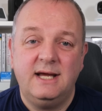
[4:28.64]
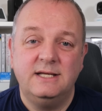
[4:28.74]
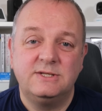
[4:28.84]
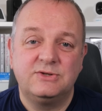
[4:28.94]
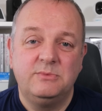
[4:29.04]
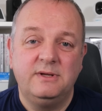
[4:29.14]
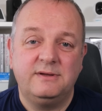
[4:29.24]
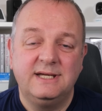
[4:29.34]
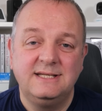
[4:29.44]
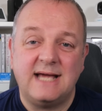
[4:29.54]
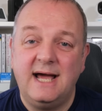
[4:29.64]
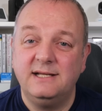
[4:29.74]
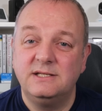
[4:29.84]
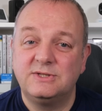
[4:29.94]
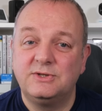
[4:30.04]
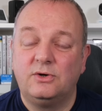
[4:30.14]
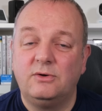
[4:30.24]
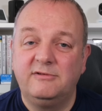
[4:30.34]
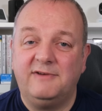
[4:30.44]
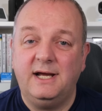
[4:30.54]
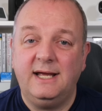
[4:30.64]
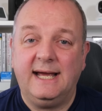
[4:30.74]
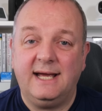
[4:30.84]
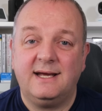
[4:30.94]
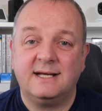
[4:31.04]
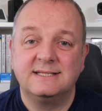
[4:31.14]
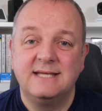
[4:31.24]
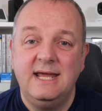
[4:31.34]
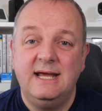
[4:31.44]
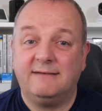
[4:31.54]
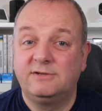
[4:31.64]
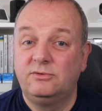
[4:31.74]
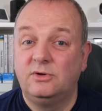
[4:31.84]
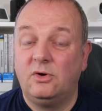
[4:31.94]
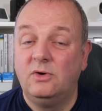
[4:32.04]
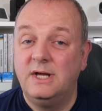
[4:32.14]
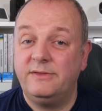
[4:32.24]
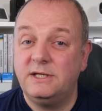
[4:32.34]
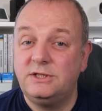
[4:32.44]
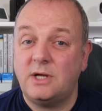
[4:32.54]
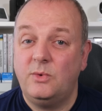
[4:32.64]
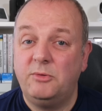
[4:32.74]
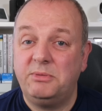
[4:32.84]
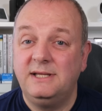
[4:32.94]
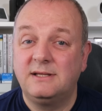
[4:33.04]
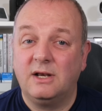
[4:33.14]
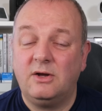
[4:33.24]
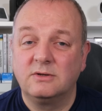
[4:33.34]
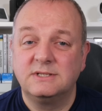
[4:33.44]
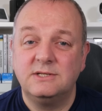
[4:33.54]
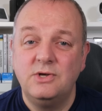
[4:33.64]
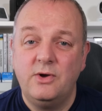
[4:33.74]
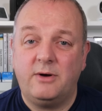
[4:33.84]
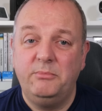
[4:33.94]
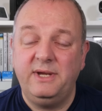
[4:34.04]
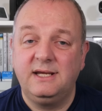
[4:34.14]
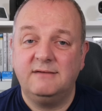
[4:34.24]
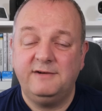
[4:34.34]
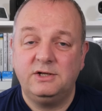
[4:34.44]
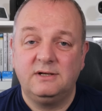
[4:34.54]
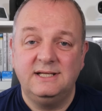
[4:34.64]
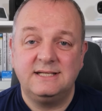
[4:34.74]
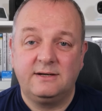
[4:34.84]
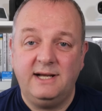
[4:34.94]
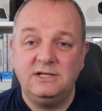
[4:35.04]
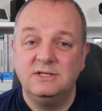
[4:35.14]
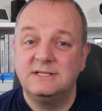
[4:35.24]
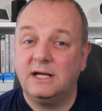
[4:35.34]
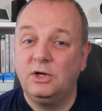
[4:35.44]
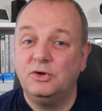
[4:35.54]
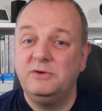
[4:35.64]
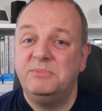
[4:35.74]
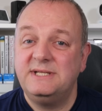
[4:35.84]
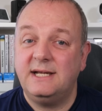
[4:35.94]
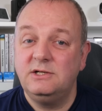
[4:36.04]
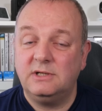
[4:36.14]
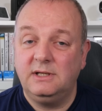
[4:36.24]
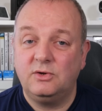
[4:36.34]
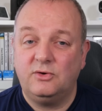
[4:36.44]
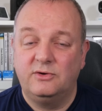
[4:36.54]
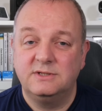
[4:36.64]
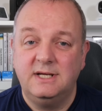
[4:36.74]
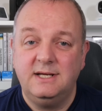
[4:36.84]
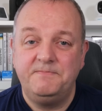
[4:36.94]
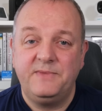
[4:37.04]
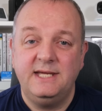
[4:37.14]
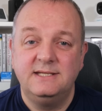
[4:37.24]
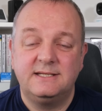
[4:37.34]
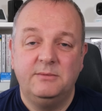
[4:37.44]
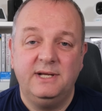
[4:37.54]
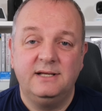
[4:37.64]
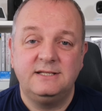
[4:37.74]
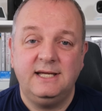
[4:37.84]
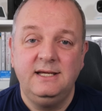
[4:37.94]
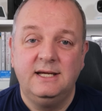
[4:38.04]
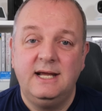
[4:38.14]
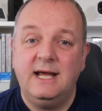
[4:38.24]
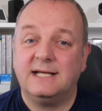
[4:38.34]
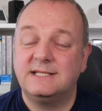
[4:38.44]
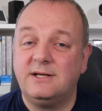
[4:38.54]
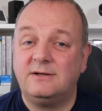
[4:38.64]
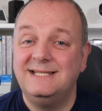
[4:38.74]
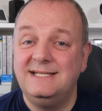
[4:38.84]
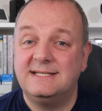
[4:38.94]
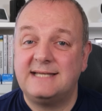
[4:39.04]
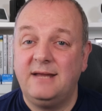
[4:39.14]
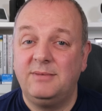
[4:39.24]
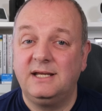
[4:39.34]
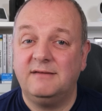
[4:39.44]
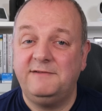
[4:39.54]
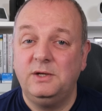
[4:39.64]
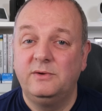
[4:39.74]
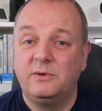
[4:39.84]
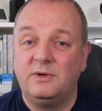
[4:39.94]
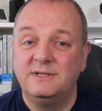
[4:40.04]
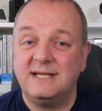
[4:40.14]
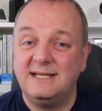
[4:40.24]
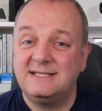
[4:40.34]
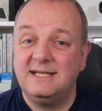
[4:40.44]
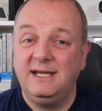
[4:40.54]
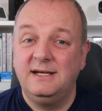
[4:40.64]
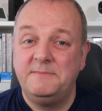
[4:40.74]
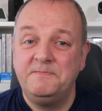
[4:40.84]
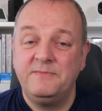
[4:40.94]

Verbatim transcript: at some of the things I'd installed via HACS. After all, they show up in the logs as not being official integrations and could potentially cause instability. I started disabling a few of the ones I'd seen